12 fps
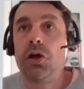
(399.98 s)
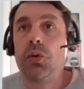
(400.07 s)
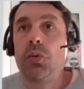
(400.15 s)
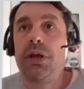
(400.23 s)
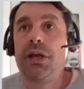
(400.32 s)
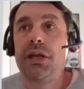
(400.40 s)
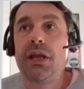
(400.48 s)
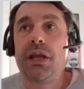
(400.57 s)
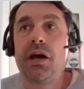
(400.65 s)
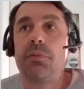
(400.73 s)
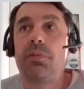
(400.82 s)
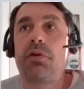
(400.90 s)
We can then
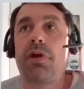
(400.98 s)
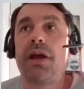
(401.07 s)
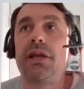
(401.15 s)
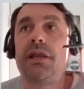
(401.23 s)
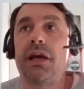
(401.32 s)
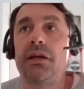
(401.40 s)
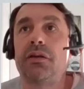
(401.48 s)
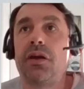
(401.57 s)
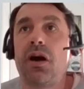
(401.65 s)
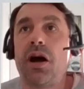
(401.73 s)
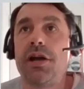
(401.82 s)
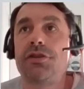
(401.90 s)
upgrade that to
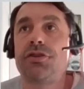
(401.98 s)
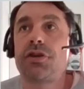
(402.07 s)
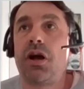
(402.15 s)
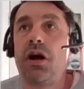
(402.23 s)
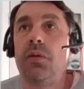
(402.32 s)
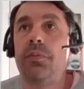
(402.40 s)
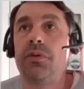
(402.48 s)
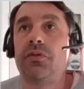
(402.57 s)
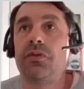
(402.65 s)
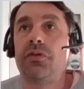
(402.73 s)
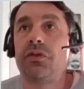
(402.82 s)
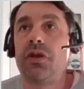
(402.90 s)

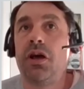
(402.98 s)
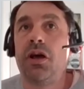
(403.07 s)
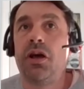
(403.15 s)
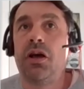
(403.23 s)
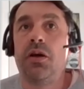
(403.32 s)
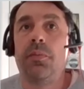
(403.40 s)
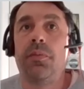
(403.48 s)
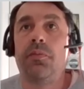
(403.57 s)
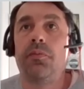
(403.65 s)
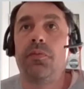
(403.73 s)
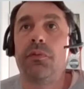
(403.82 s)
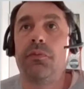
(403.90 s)
hydrocarbons
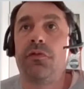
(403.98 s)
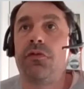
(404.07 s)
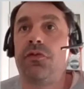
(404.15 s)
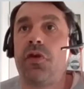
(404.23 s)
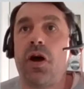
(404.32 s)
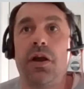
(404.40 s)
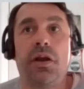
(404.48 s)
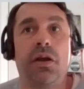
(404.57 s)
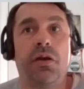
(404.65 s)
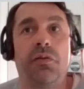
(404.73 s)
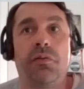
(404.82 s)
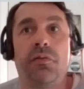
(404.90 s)
by
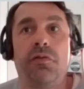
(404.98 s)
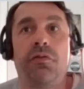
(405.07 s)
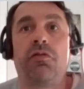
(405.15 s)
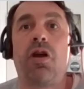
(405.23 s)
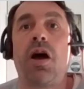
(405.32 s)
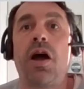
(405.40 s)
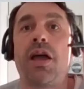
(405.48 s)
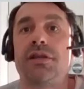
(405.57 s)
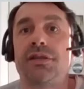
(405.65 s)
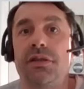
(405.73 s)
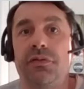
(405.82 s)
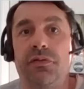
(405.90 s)
a
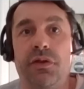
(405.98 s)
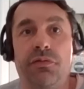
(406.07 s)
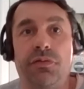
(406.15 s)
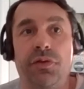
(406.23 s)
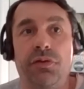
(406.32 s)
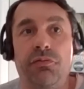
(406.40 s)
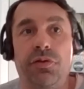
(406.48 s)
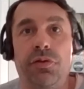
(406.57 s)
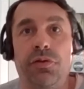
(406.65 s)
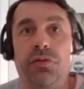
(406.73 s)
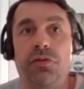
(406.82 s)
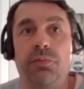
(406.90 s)
variety of different
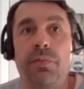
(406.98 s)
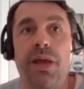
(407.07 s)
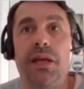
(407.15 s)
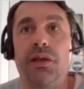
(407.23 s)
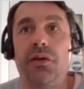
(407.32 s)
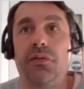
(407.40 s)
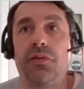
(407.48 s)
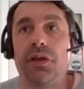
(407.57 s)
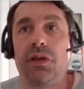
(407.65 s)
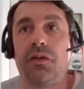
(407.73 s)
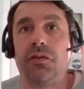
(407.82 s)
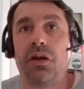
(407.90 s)
routes. Many of
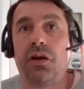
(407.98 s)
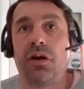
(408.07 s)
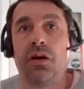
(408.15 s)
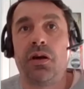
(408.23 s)
these are